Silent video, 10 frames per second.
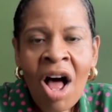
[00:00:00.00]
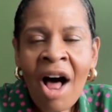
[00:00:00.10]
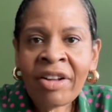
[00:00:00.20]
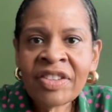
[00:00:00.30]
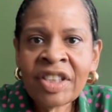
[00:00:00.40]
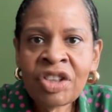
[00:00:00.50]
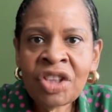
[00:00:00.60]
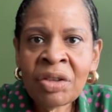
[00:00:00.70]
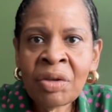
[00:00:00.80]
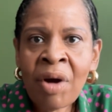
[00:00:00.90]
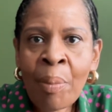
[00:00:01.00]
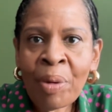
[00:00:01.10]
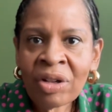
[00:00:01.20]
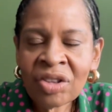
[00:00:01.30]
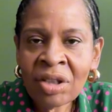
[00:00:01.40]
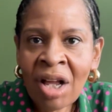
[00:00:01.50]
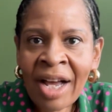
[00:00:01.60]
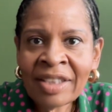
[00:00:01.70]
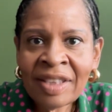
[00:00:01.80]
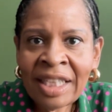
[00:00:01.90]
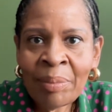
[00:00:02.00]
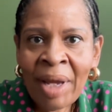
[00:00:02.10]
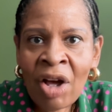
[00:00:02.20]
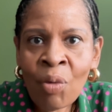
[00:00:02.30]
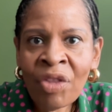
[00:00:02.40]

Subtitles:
I'll send you a personalized email